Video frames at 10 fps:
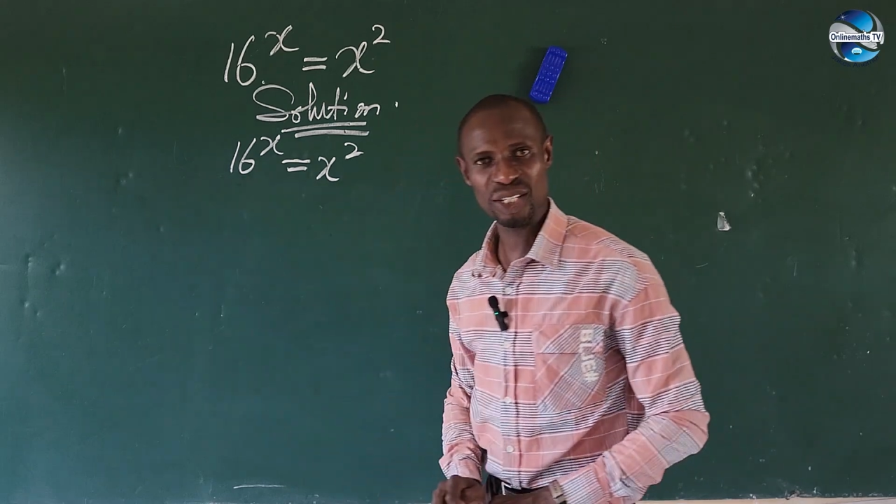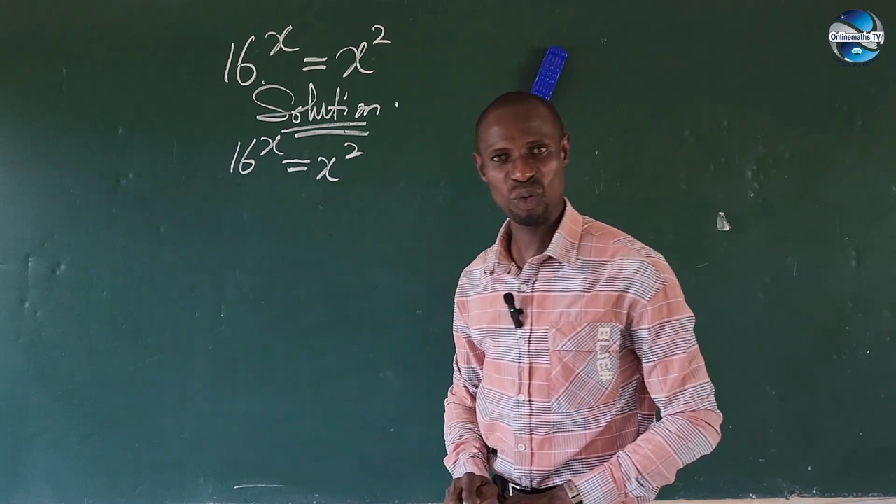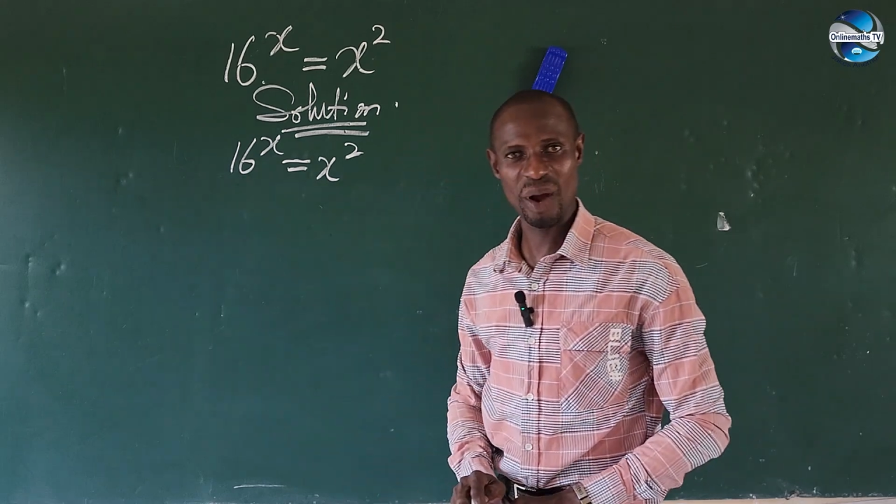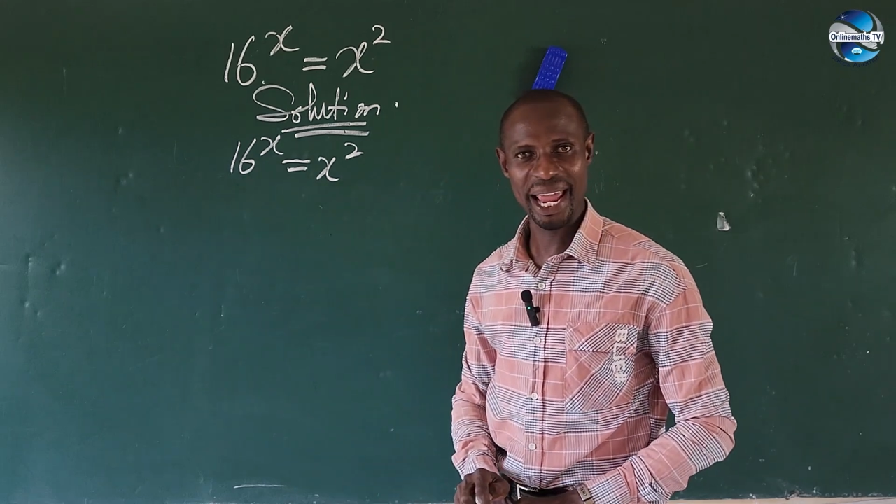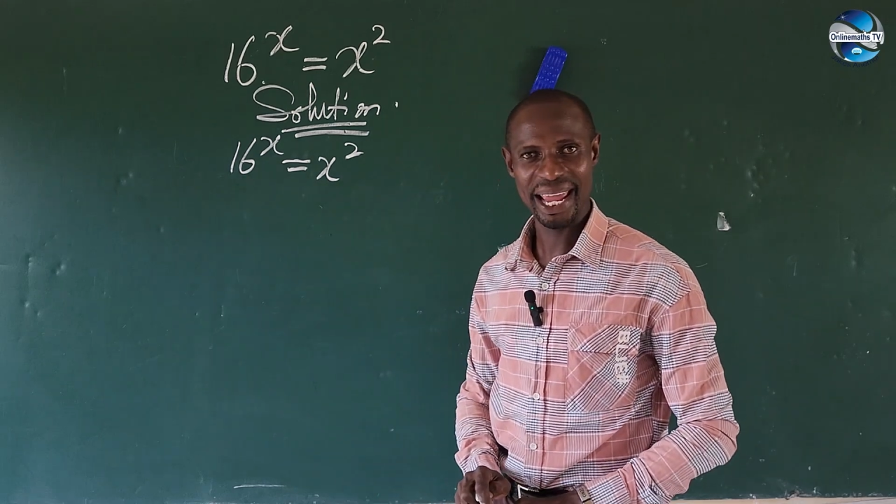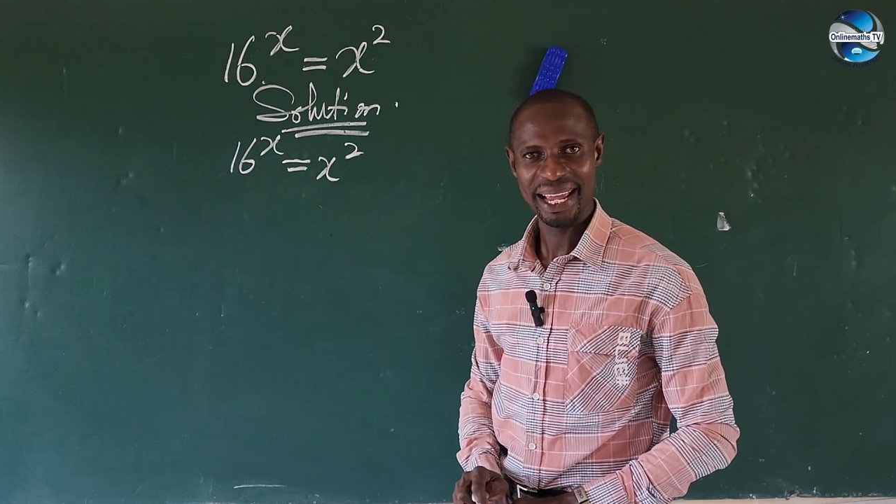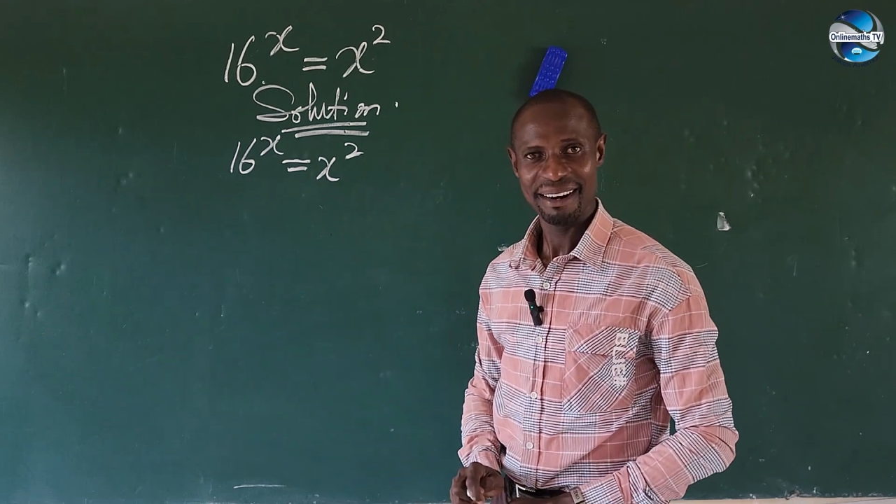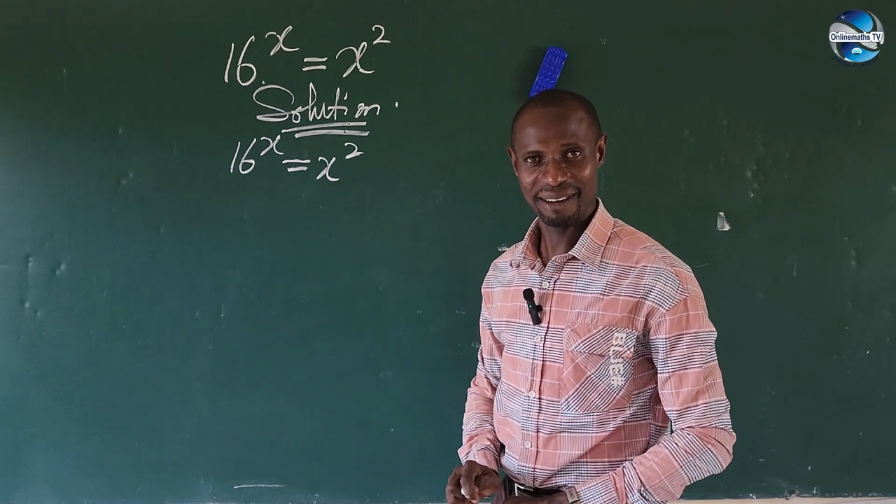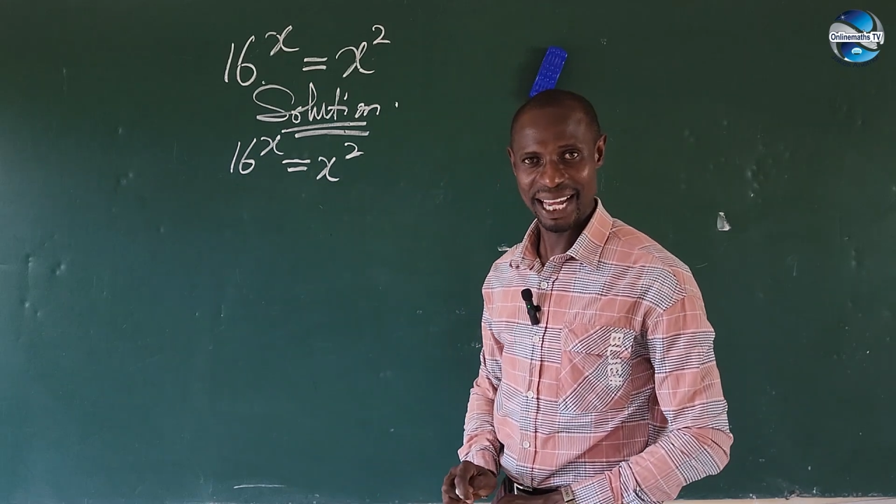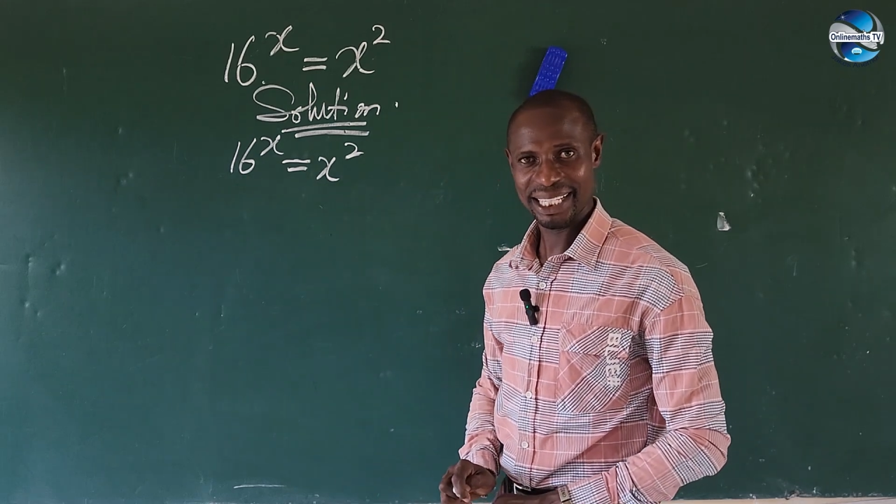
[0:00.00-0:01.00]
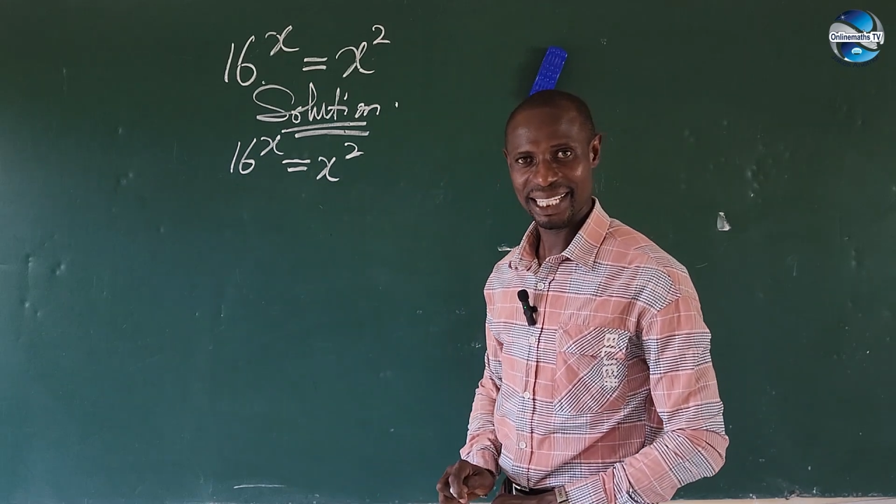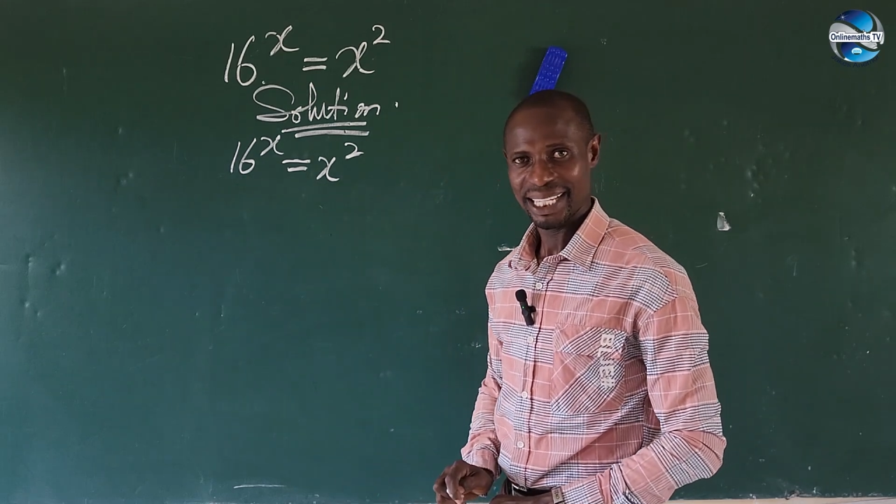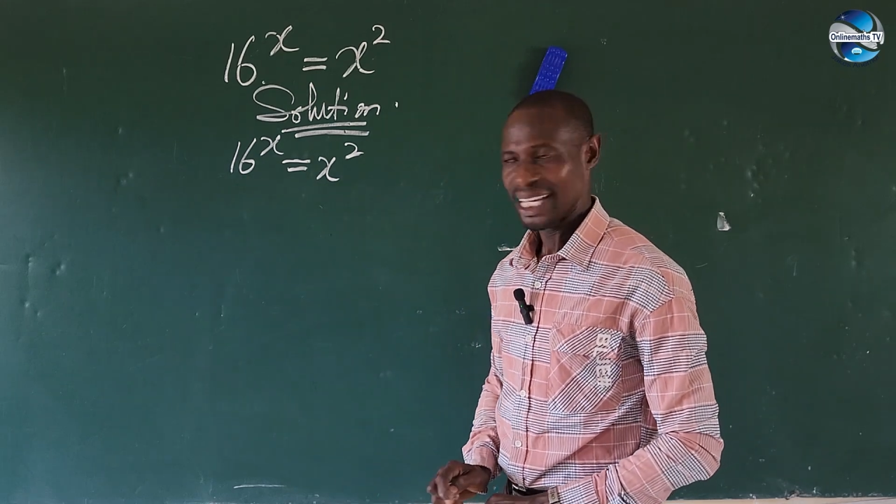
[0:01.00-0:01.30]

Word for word: square, right?